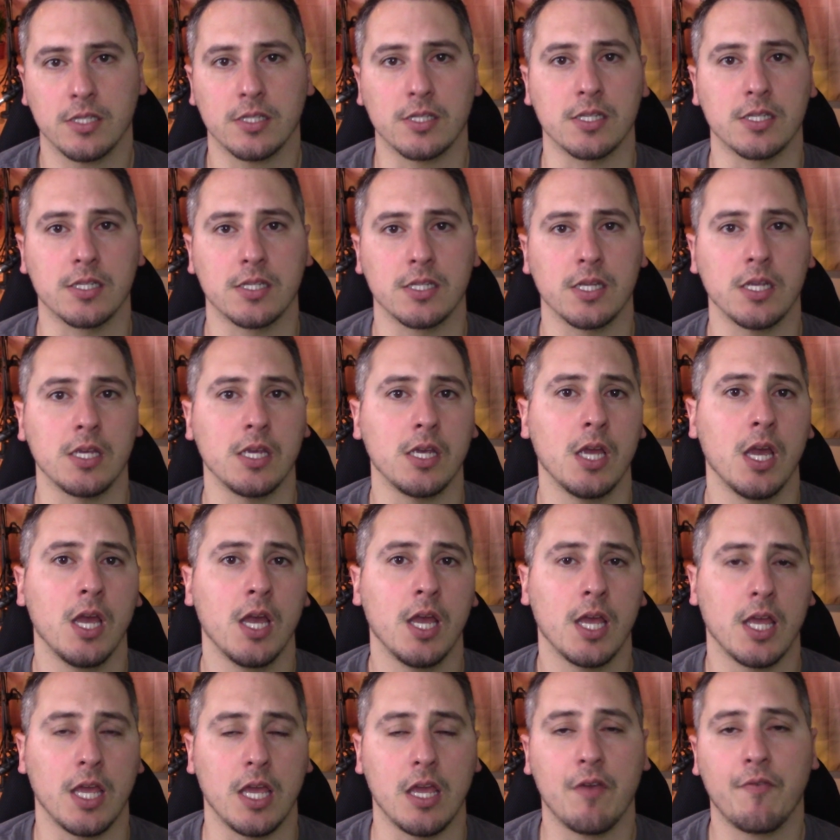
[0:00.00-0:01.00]
to see
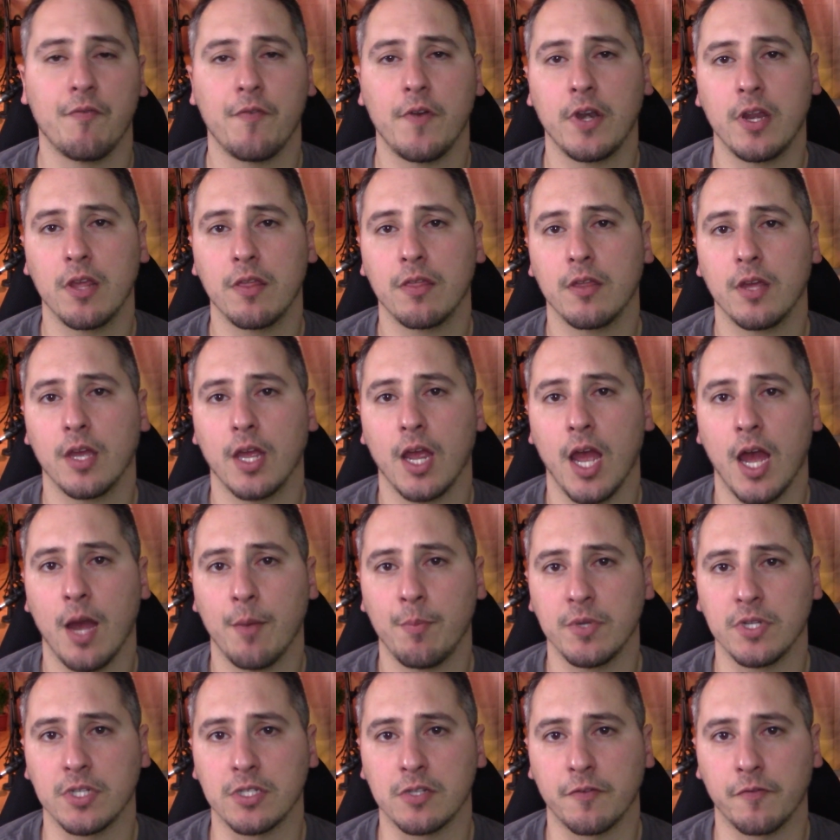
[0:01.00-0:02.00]
if anything
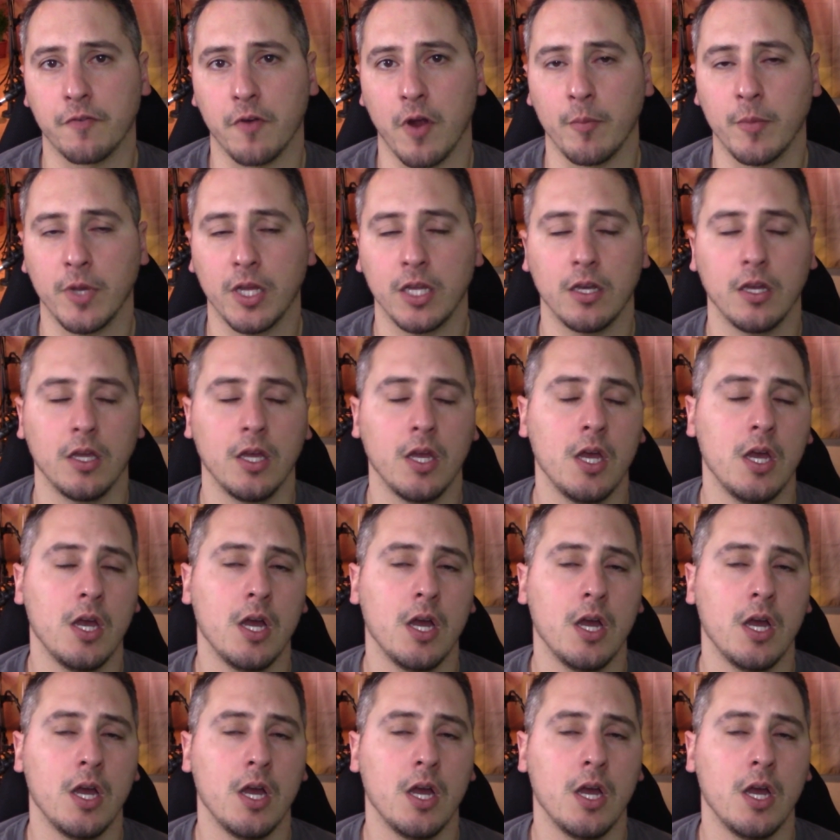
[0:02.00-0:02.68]
happens from it.